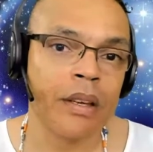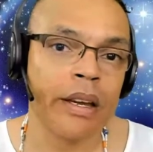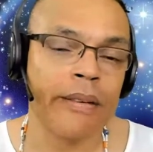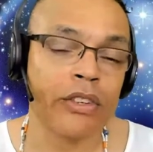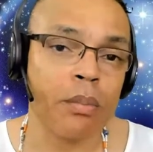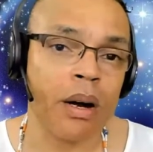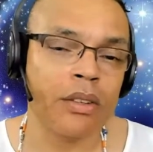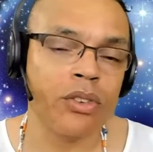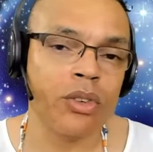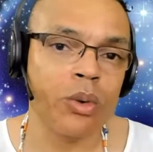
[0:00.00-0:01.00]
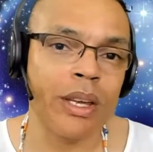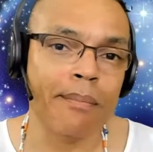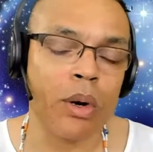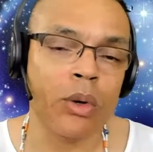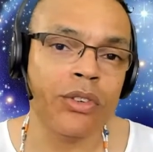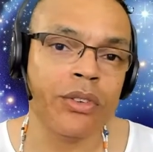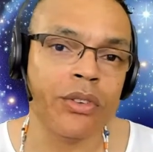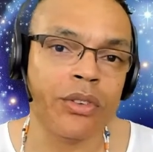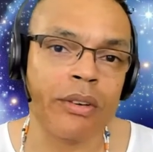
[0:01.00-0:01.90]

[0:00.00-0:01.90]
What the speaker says: It responds to emotions.